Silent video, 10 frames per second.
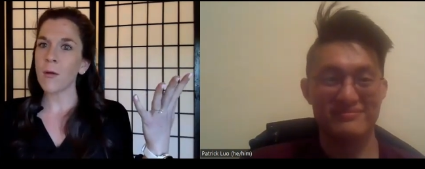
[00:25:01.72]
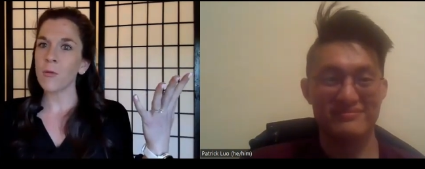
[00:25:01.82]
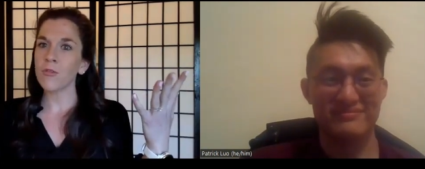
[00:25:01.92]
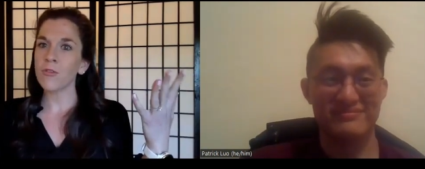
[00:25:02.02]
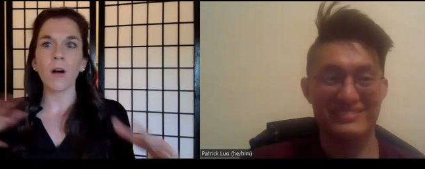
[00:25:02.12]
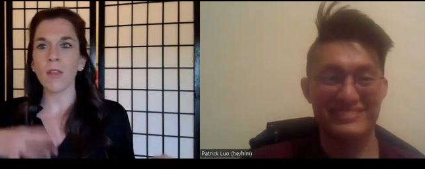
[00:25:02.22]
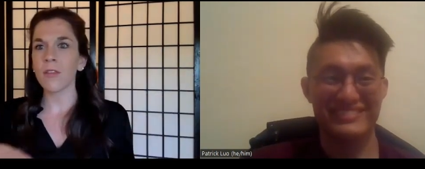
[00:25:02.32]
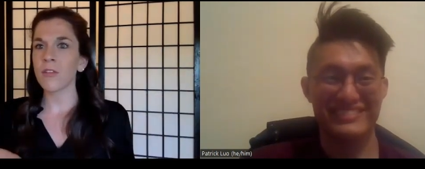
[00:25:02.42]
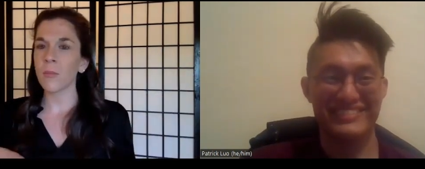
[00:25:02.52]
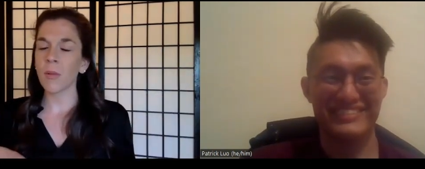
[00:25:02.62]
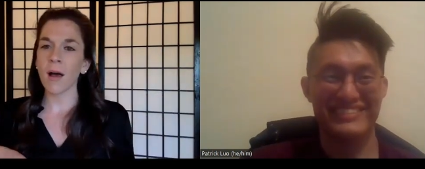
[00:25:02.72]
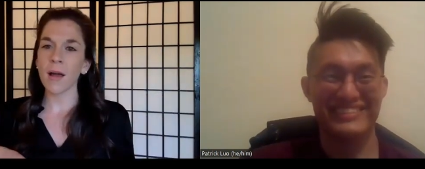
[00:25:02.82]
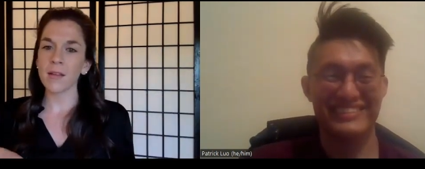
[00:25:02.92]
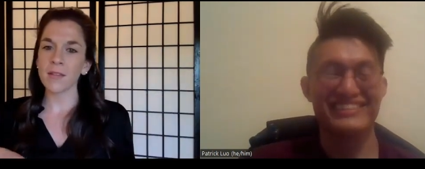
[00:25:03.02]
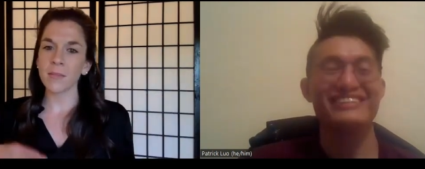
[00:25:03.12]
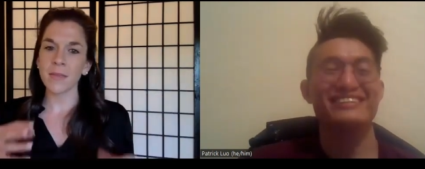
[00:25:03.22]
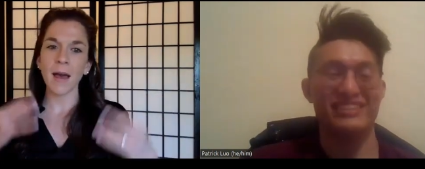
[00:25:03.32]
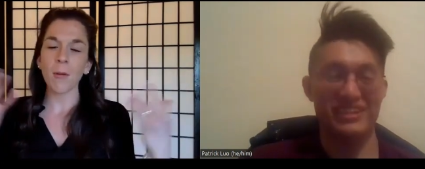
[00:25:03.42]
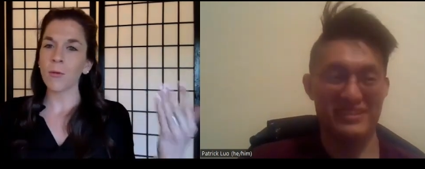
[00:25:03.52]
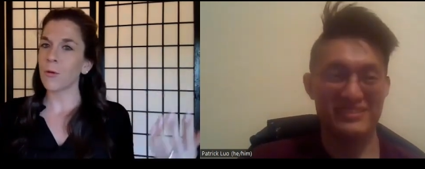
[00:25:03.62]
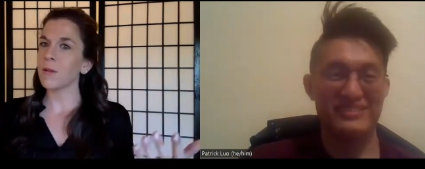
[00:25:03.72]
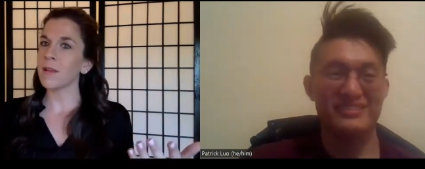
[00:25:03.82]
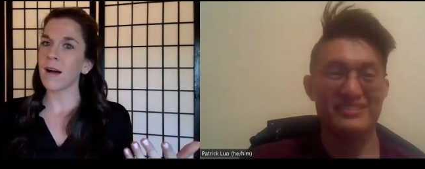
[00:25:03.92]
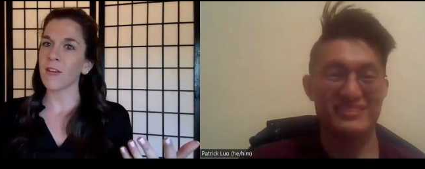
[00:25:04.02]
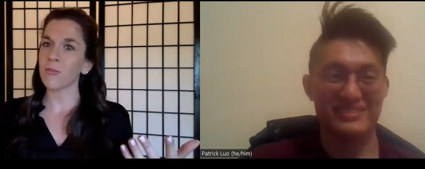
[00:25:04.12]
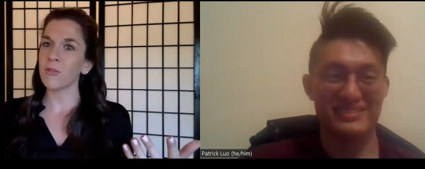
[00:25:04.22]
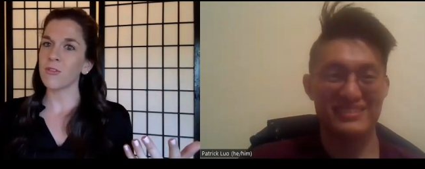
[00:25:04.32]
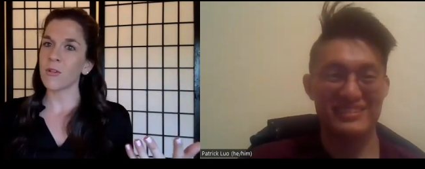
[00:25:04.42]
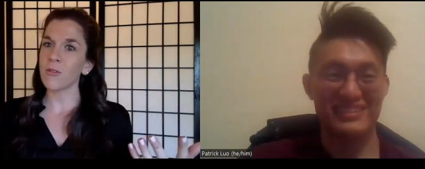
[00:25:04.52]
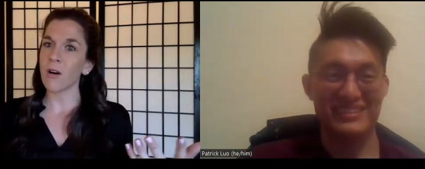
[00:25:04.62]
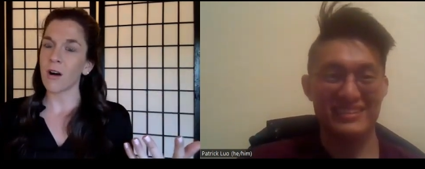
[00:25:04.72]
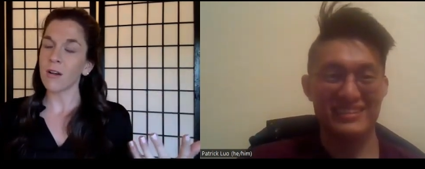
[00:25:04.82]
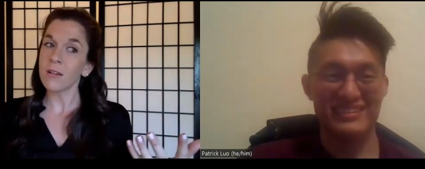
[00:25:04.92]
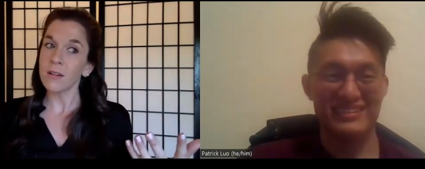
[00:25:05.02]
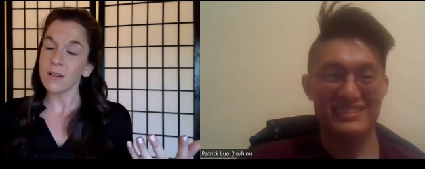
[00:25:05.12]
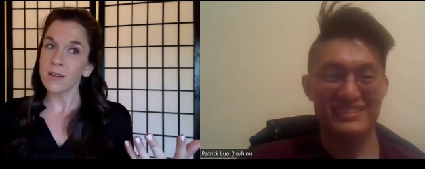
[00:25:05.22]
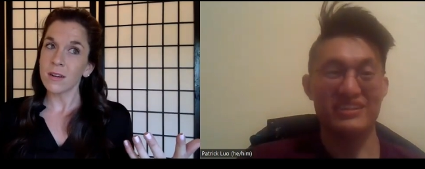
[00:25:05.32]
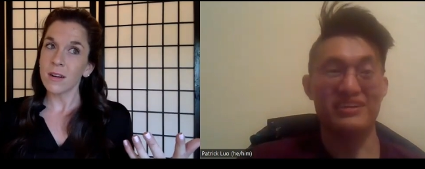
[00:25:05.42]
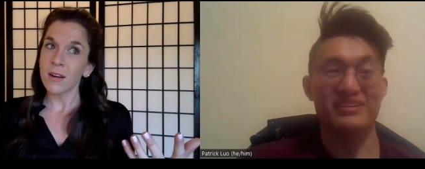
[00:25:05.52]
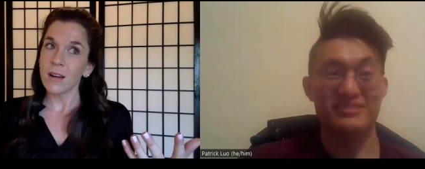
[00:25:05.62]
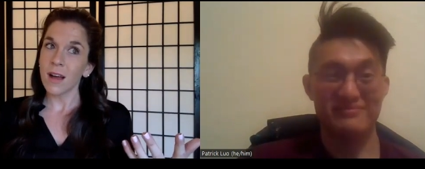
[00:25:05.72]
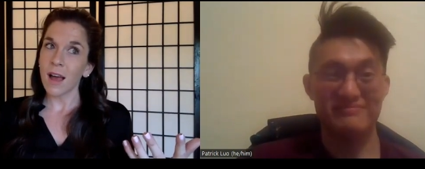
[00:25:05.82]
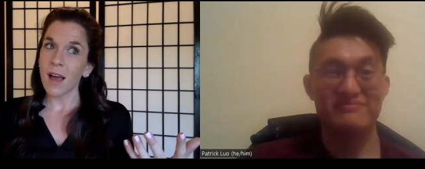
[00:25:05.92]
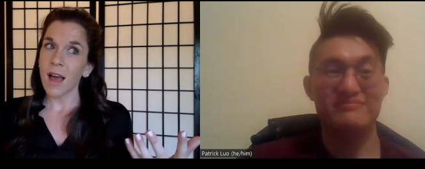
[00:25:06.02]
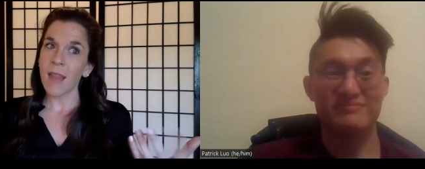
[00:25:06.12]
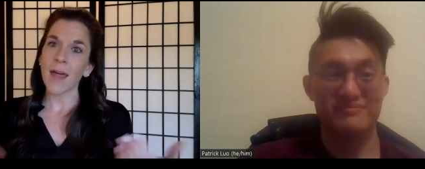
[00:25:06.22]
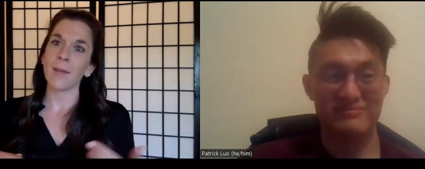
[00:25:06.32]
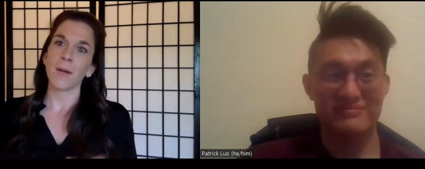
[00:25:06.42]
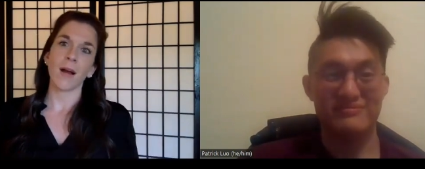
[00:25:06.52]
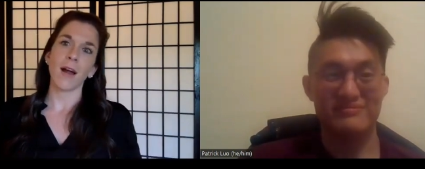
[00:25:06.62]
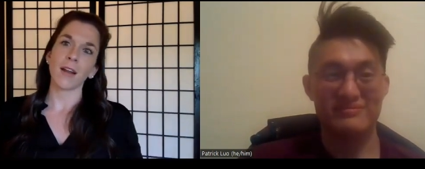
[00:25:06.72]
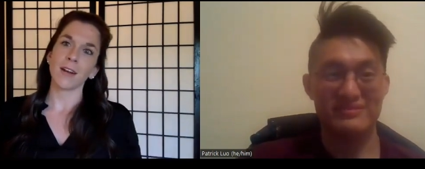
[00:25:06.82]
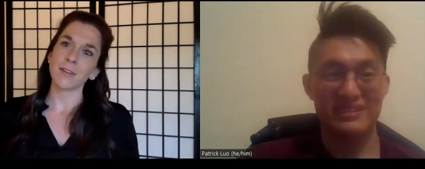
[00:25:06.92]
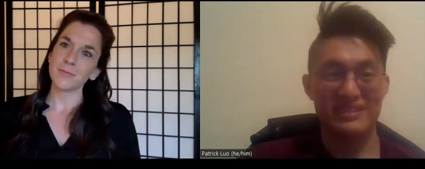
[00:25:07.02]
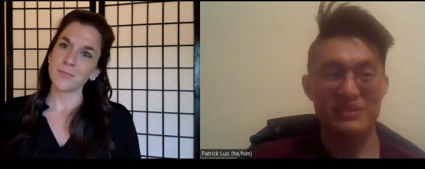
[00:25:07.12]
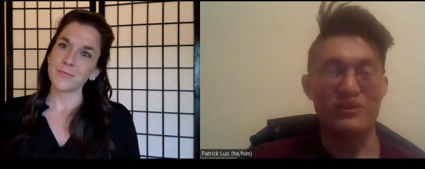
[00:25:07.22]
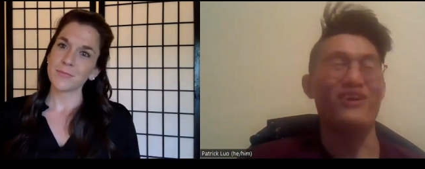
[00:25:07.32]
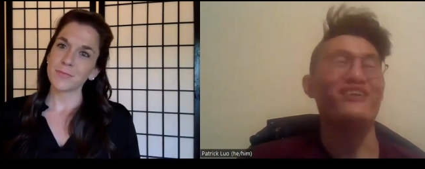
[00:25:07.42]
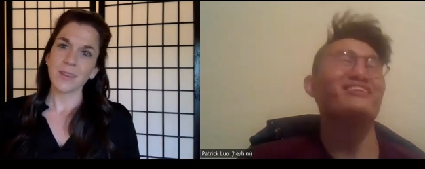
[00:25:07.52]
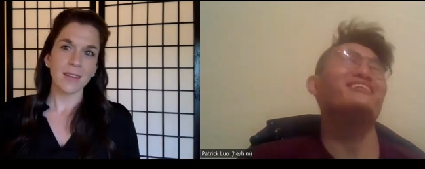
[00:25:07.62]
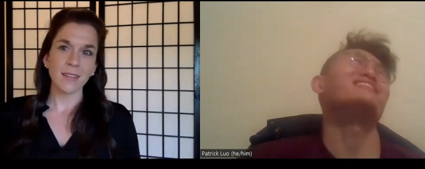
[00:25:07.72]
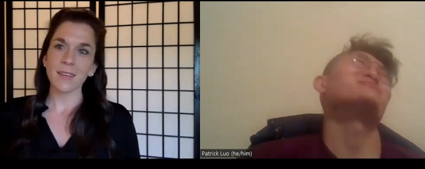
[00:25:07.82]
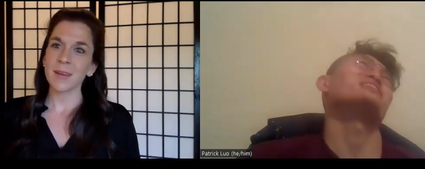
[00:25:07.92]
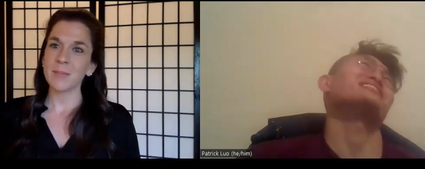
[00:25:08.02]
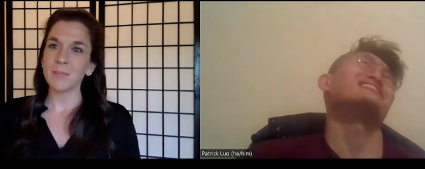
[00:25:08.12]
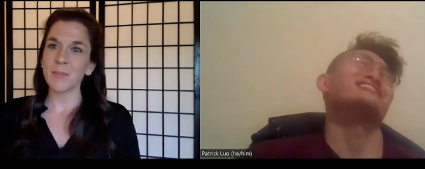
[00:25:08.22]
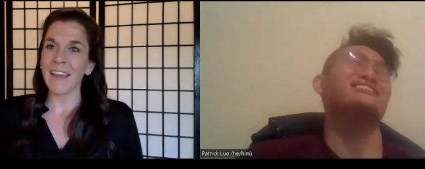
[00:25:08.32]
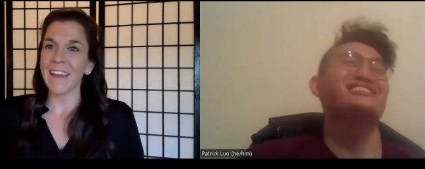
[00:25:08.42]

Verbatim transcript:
Speaker 1: house of all the supplies, but that would yeah. only last me so long. Yeah. And then I'm a goner.
Speaker 2: Oh my